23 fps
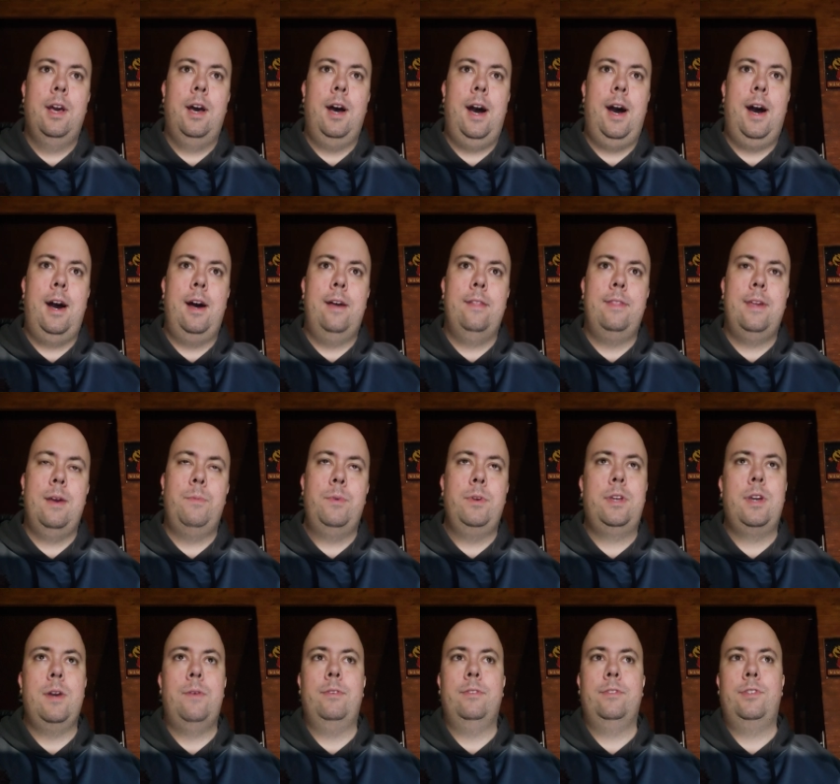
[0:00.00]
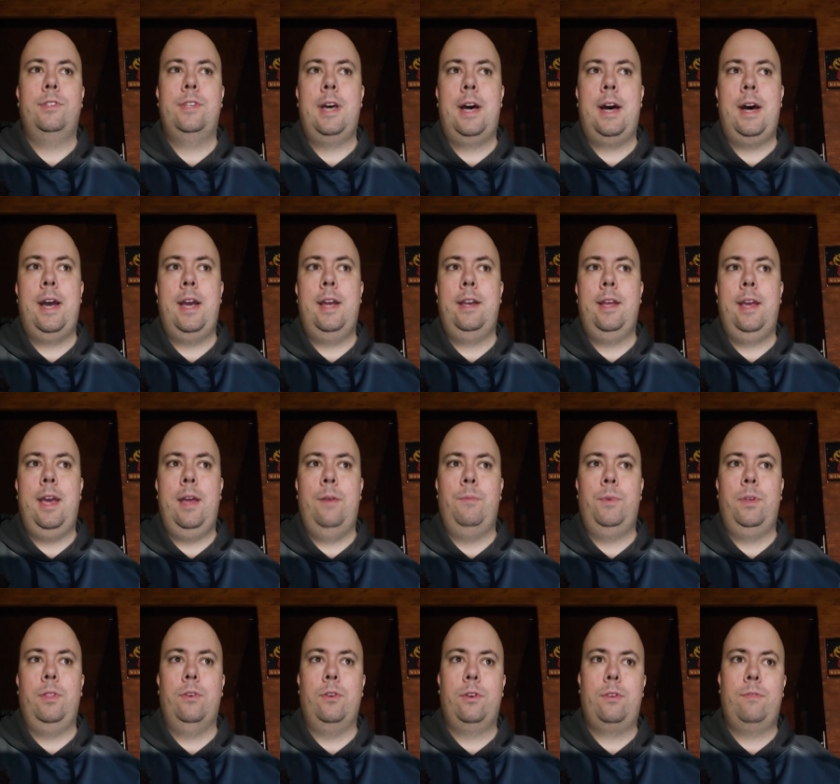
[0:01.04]
Then we go inside and
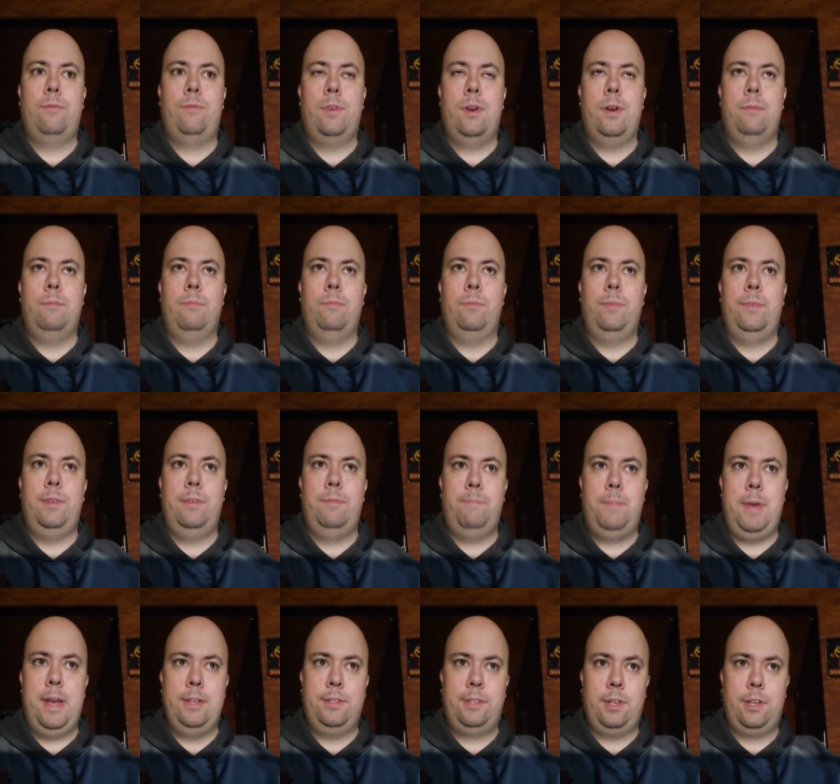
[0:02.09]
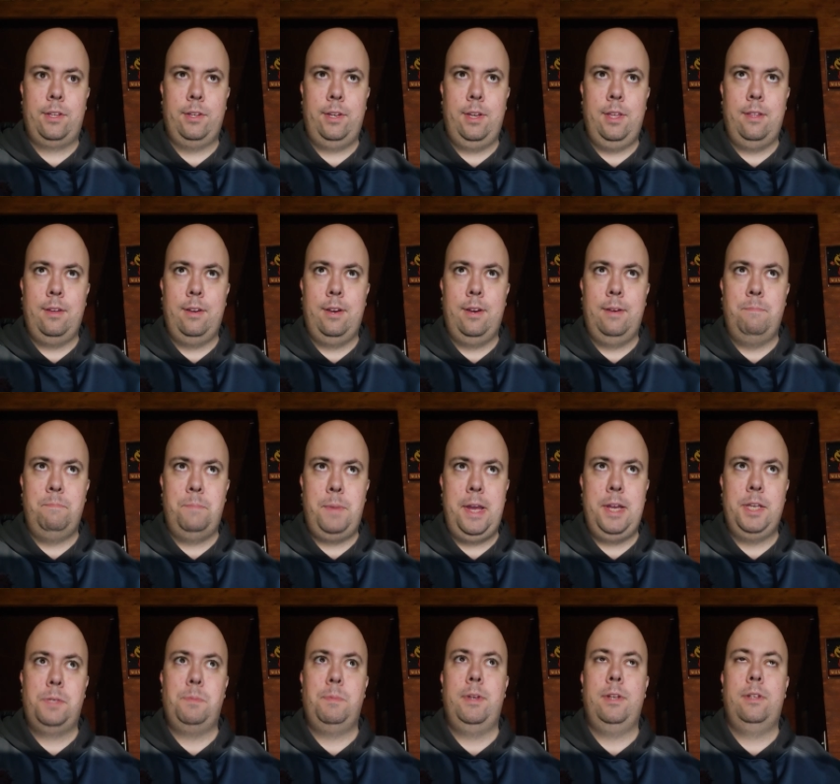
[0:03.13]
we look from basically the
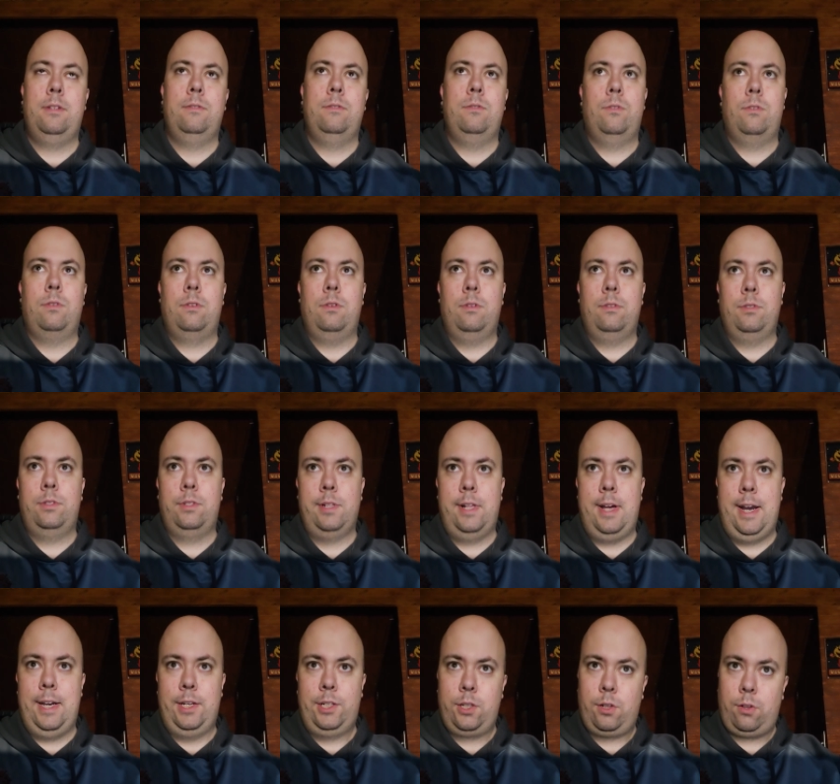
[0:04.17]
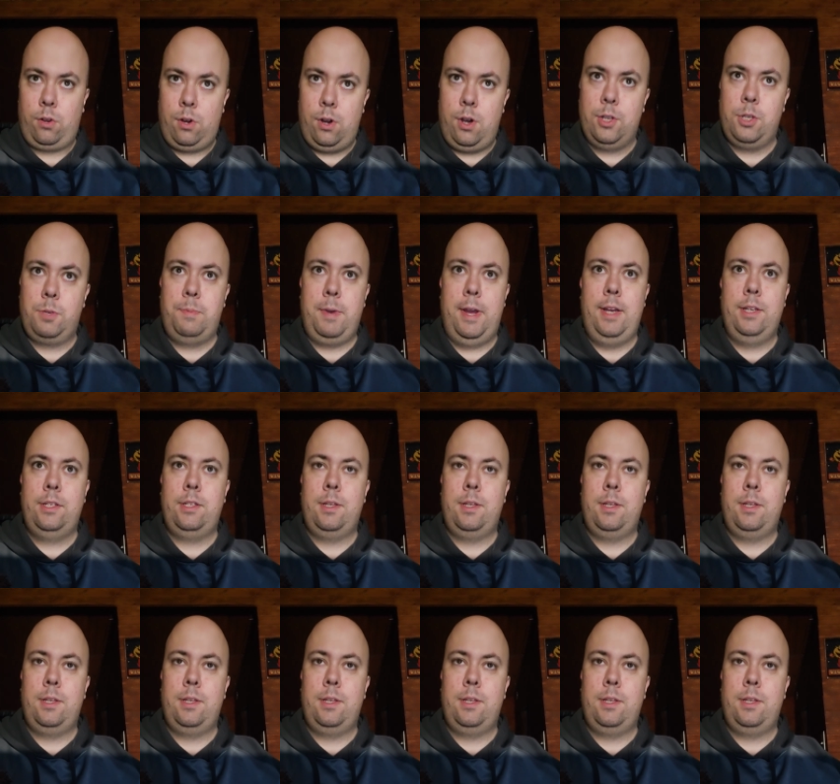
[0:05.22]
basement / crawl space,